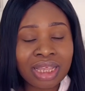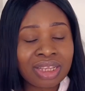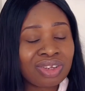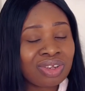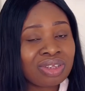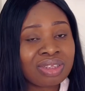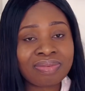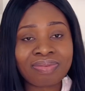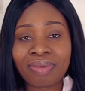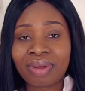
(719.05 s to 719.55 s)

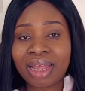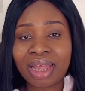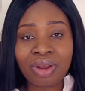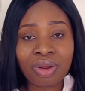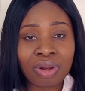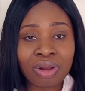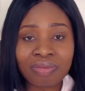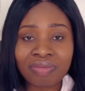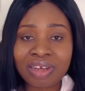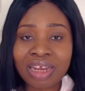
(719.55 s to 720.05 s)
Just forget
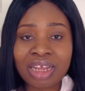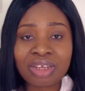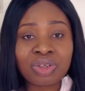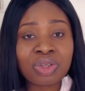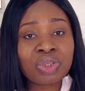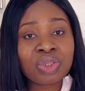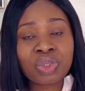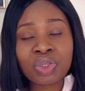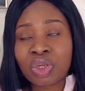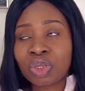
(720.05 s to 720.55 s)
all of that.
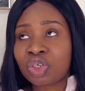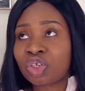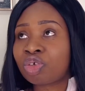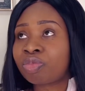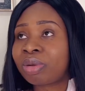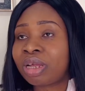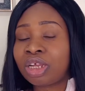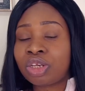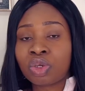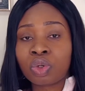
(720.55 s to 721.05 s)
Just do your job
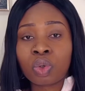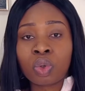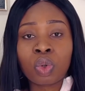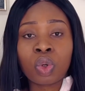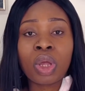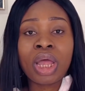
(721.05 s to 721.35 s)
and go.